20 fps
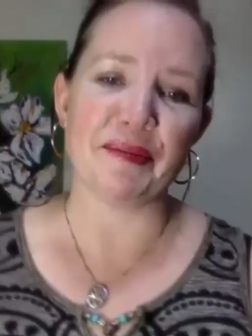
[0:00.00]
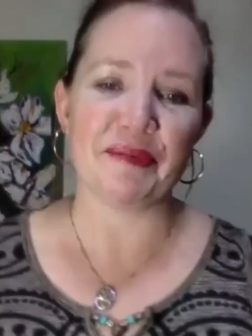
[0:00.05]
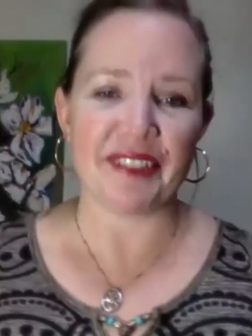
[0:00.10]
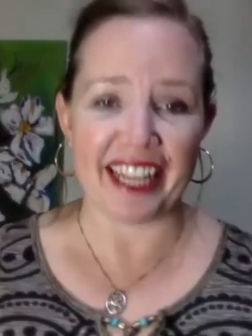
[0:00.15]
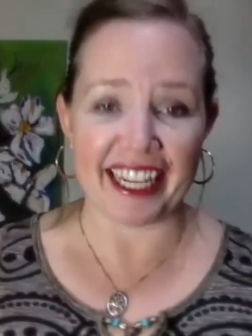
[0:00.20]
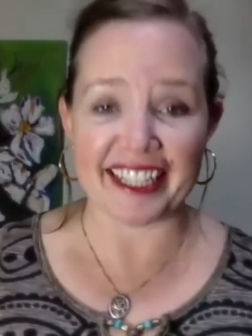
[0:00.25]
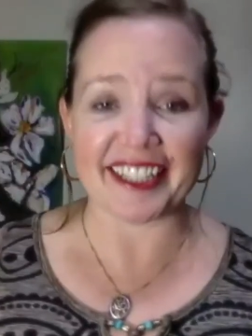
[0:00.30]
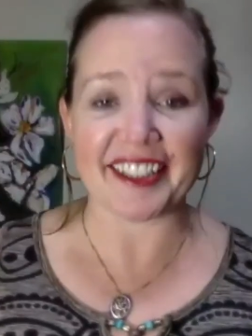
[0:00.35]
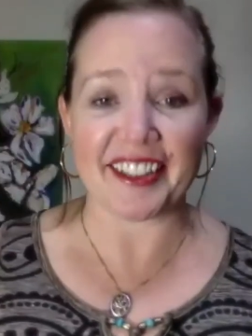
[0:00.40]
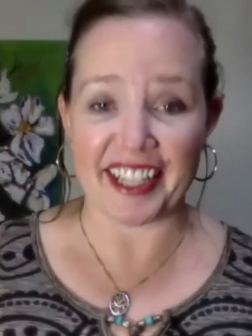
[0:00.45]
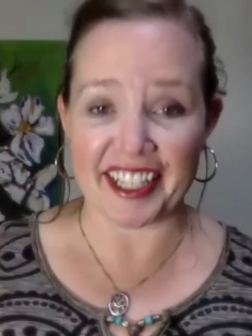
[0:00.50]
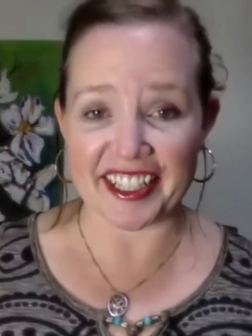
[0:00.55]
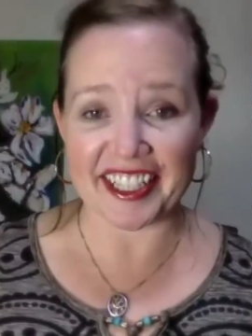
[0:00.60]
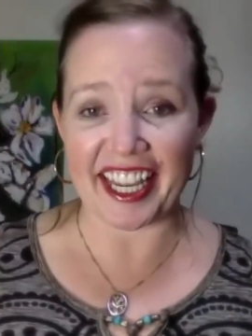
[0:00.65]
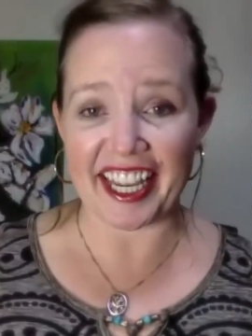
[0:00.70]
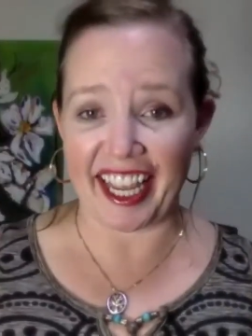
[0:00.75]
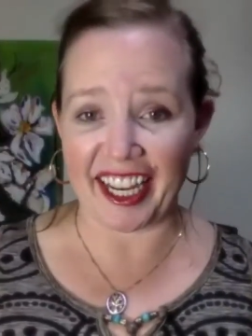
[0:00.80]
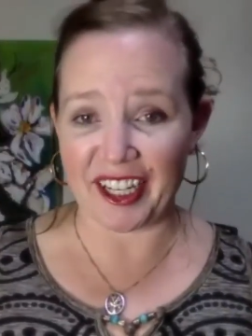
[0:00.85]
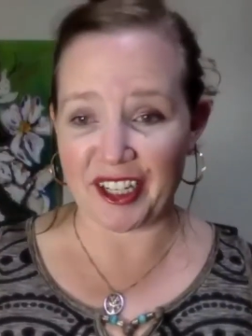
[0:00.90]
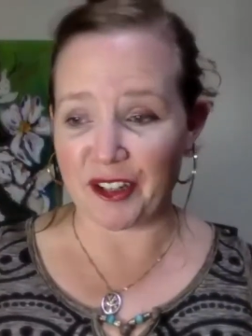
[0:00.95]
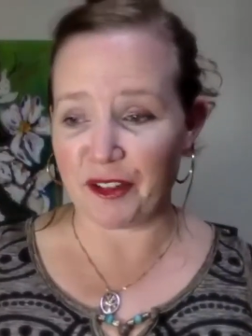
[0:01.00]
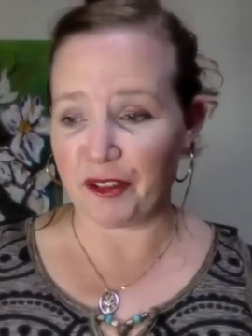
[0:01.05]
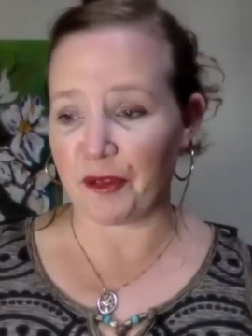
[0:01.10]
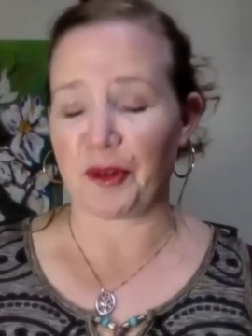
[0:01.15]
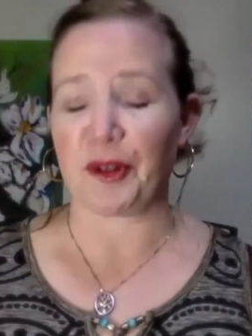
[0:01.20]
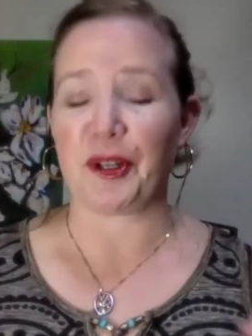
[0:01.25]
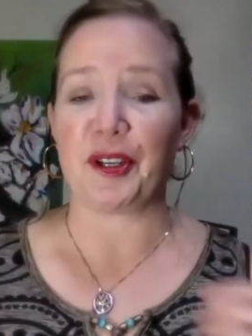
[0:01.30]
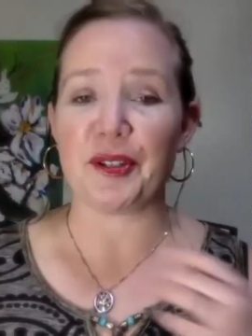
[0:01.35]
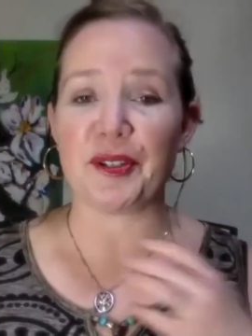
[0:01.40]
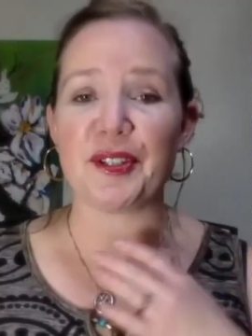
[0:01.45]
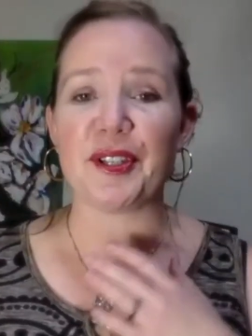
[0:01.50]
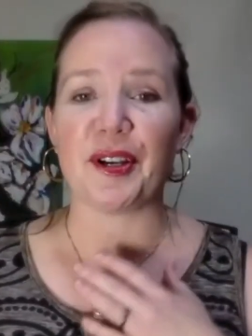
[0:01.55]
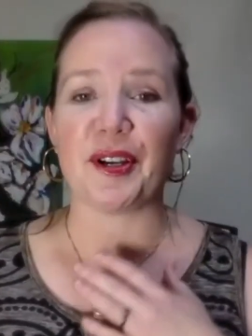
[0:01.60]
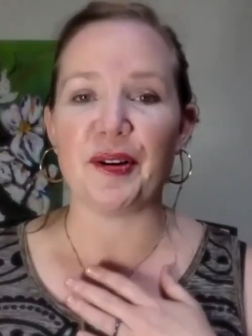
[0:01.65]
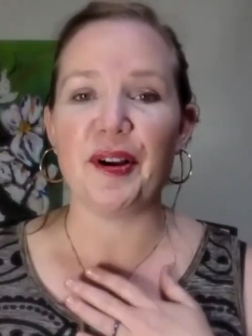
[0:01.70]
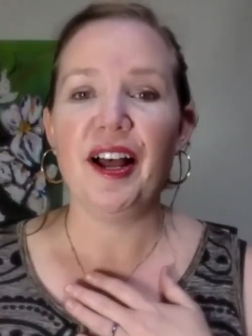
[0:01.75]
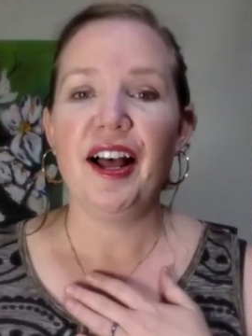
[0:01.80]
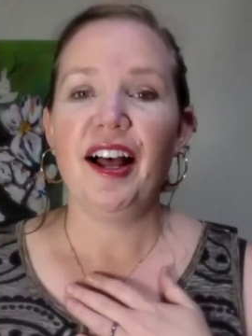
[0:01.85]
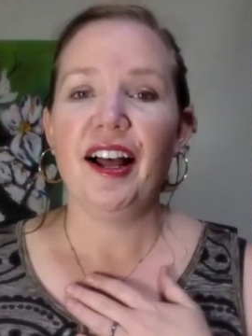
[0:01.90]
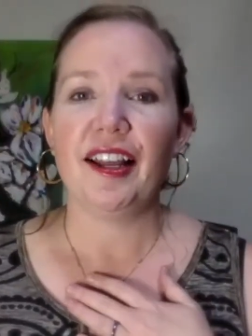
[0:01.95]
that's that's Canada for you. So
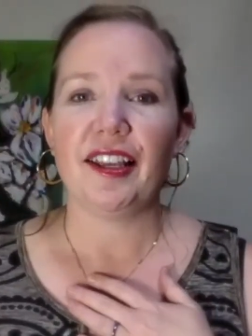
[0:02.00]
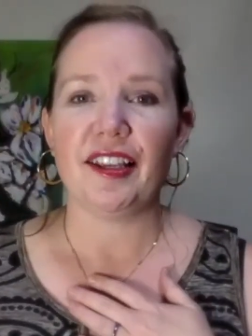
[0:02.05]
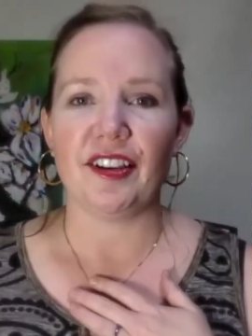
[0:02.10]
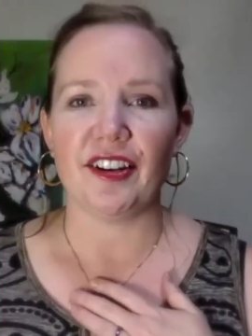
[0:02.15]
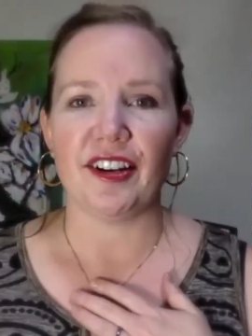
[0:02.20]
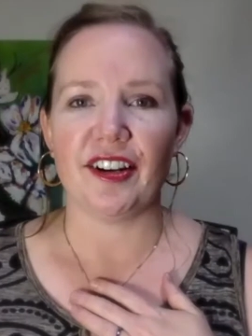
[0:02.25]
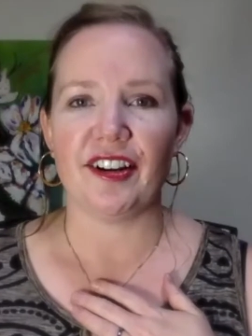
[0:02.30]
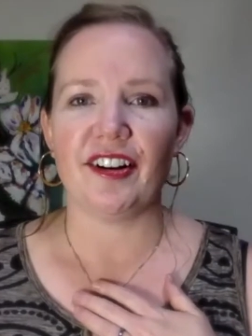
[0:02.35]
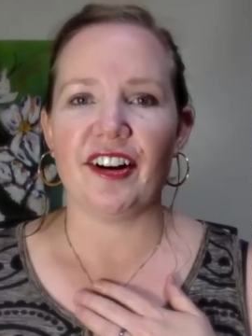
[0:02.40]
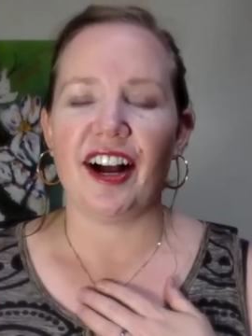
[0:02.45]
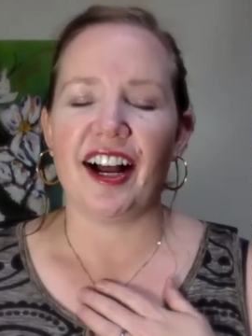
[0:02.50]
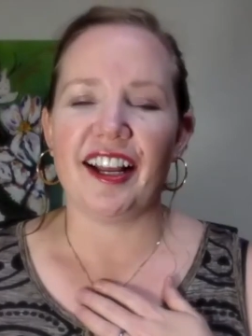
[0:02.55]
you know,